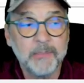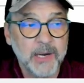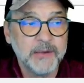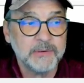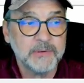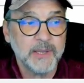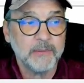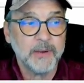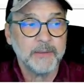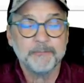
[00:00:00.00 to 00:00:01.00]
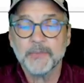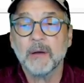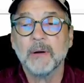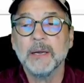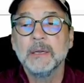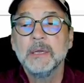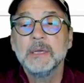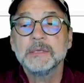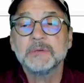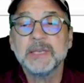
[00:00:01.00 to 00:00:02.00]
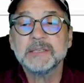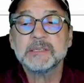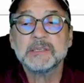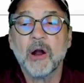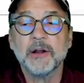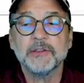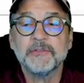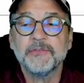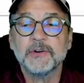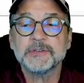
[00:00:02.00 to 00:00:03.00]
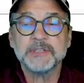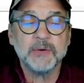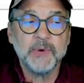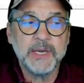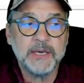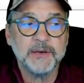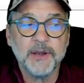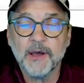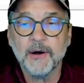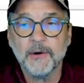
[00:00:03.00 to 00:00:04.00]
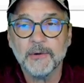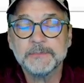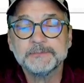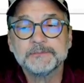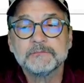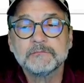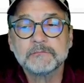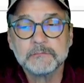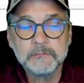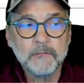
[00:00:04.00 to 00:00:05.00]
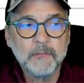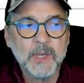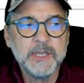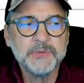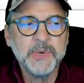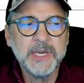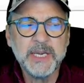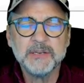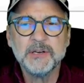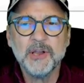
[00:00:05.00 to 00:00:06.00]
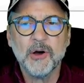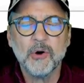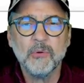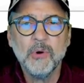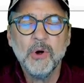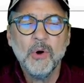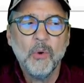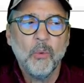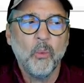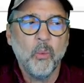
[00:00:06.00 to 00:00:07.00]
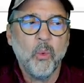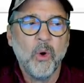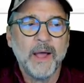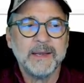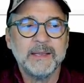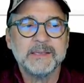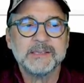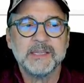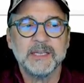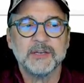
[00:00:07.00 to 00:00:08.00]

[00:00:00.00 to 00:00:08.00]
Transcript: but I do it that way. All right. So to get started, the first thing we need to know is we need to know what is the